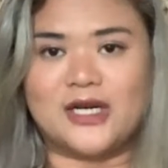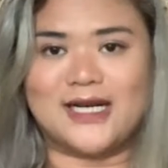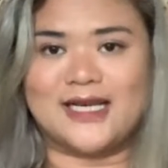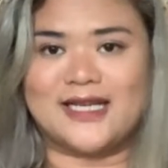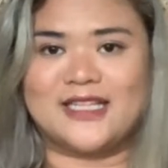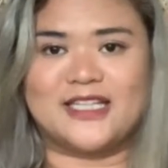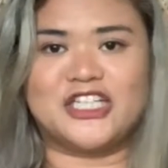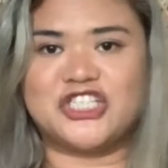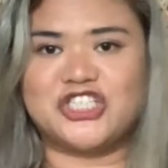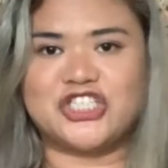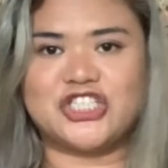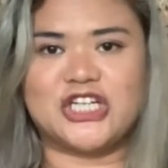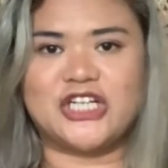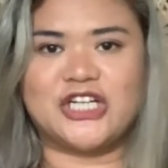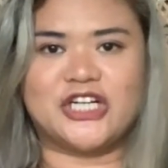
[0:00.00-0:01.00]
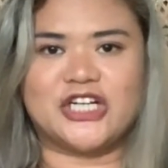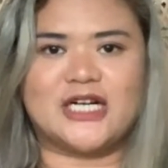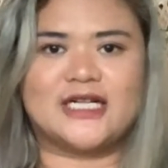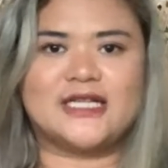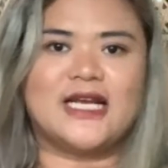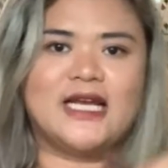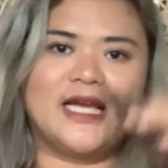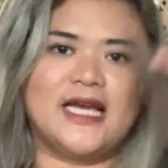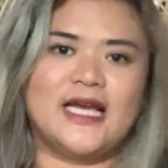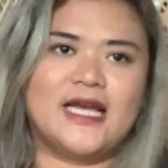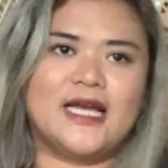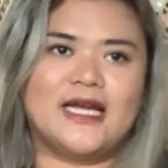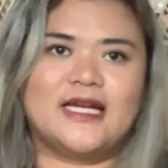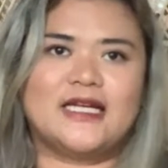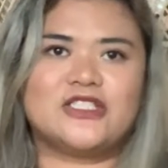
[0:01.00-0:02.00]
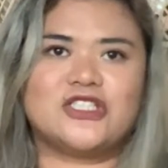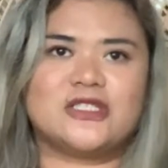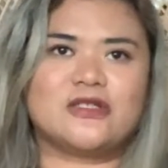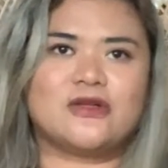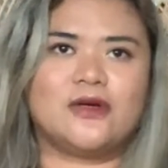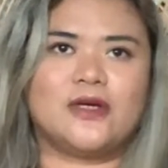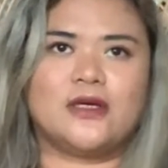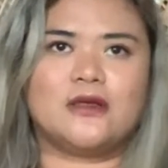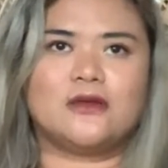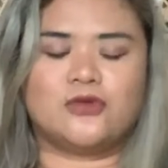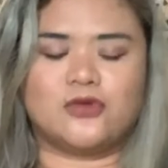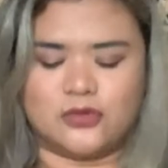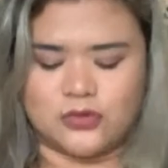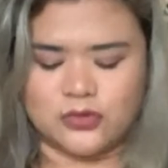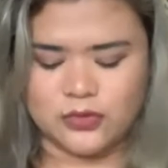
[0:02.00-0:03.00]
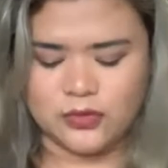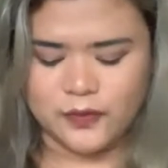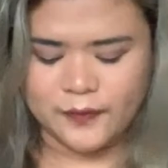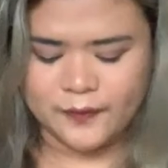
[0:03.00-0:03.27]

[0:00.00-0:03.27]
lang yun. You're just gonna rot, and I'm just going to